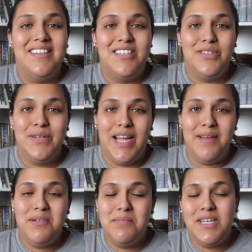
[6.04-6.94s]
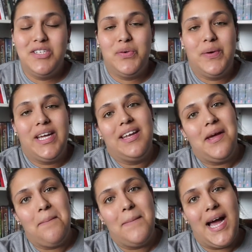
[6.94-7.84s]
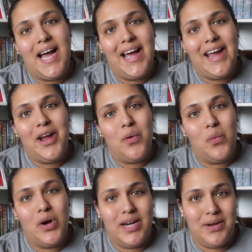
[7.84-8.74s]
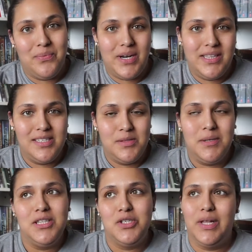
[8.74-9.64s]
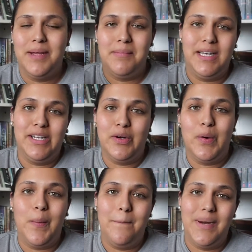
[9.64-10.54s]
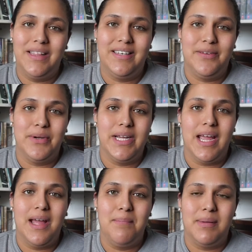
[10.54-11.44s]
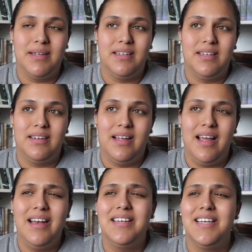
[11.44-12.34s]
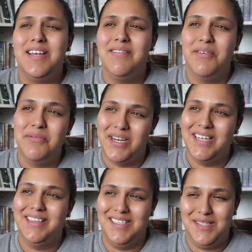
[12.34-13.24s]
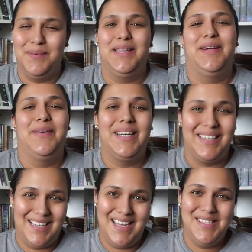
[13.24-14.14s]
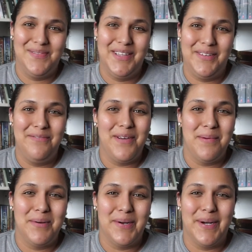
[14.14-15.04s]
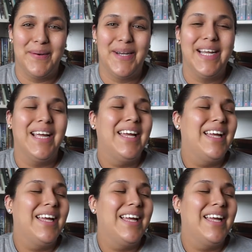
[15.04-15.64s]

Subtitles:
Today I'm going to be doing my what I read this month, so like my little monthly recap. And I didn't even read it this month, I read it last month in February.